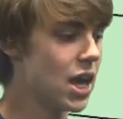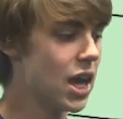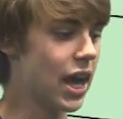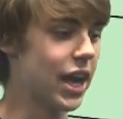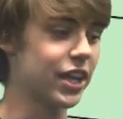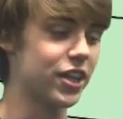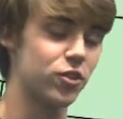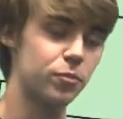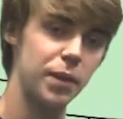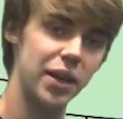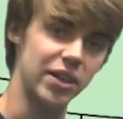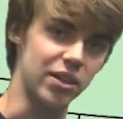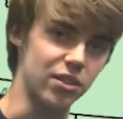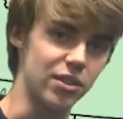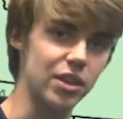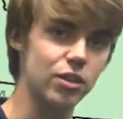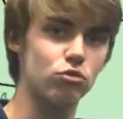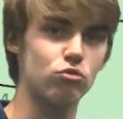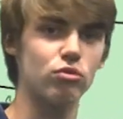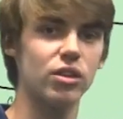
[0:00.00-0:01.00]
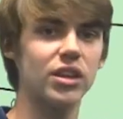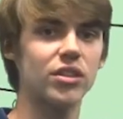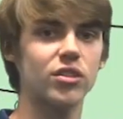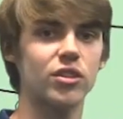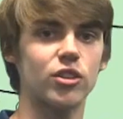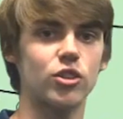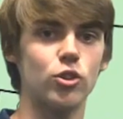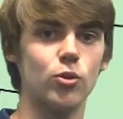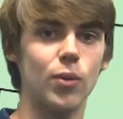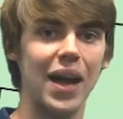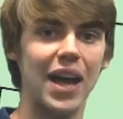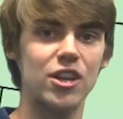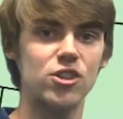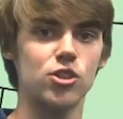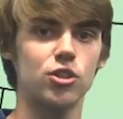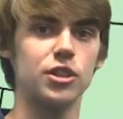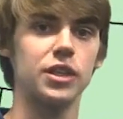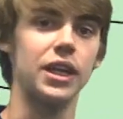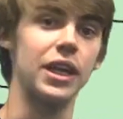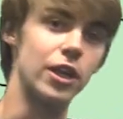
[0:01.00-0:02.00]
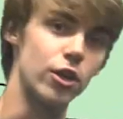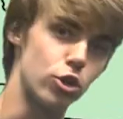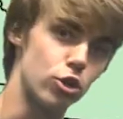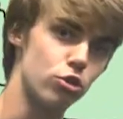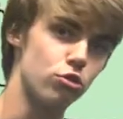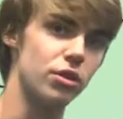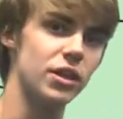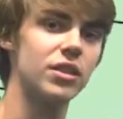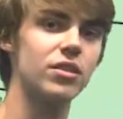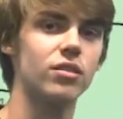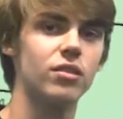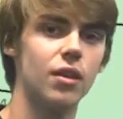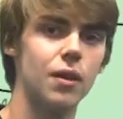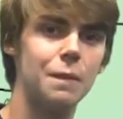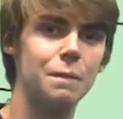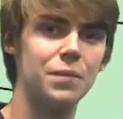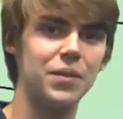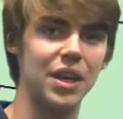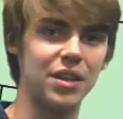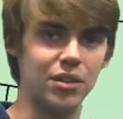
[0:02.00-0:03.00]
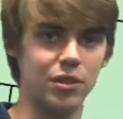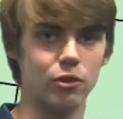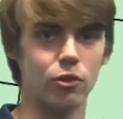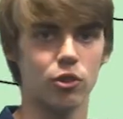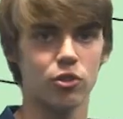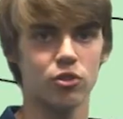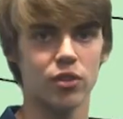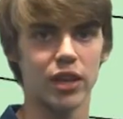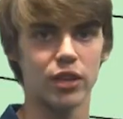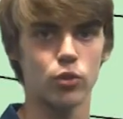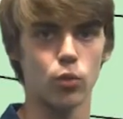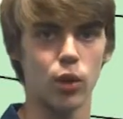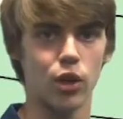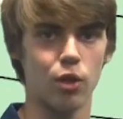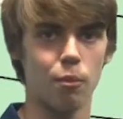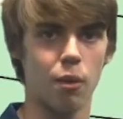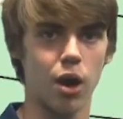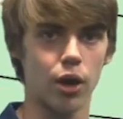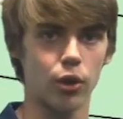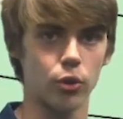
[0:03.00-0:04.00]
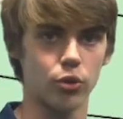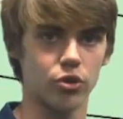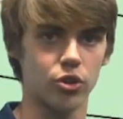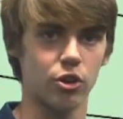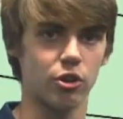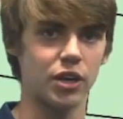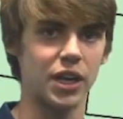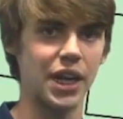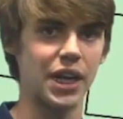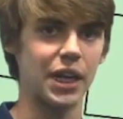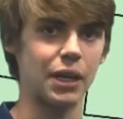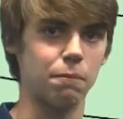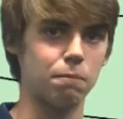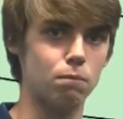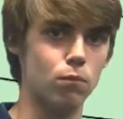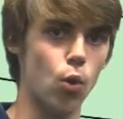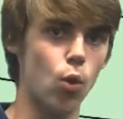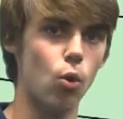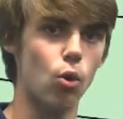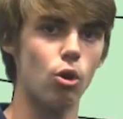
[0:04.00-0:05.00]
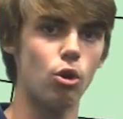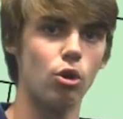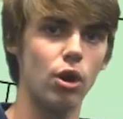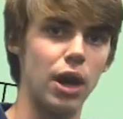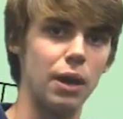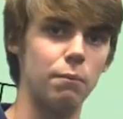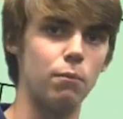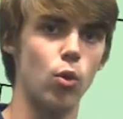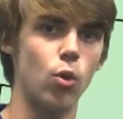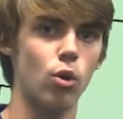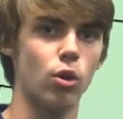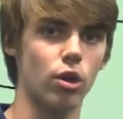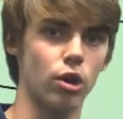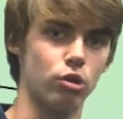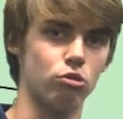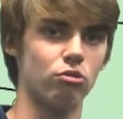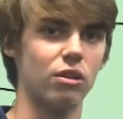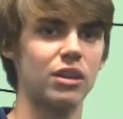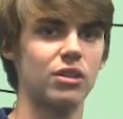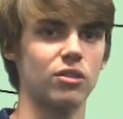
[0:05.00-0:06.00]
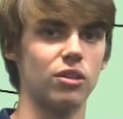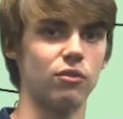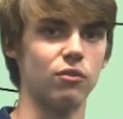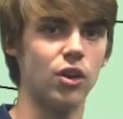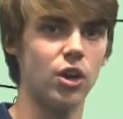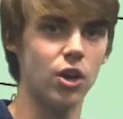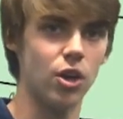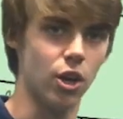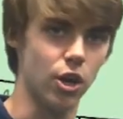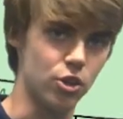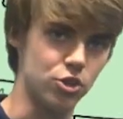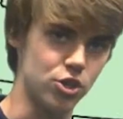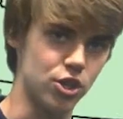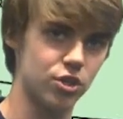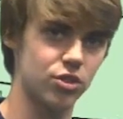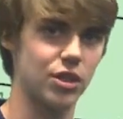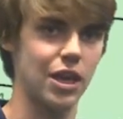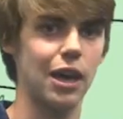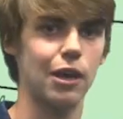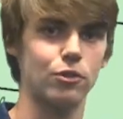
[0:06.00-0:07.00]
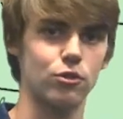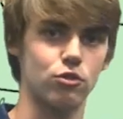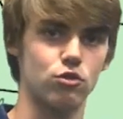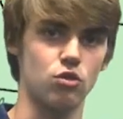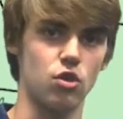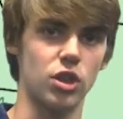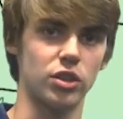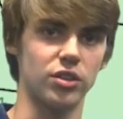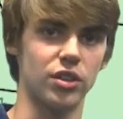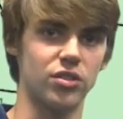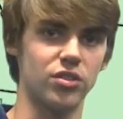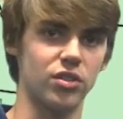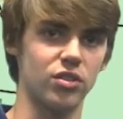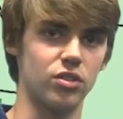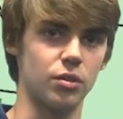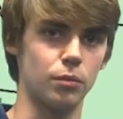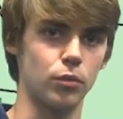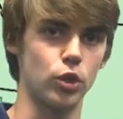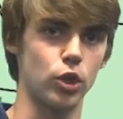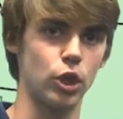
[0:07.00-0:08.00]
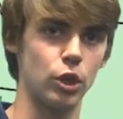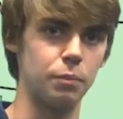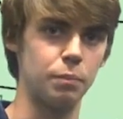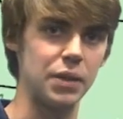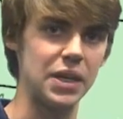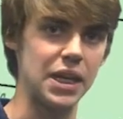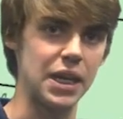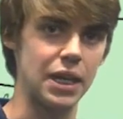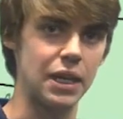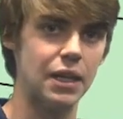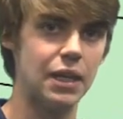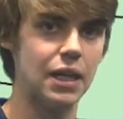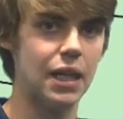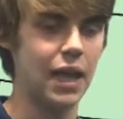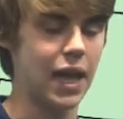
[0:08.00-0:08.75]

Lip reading: I expect this risk to actually increase as it looks like the weather models are getting more and more aggressive on just how strong this system could be.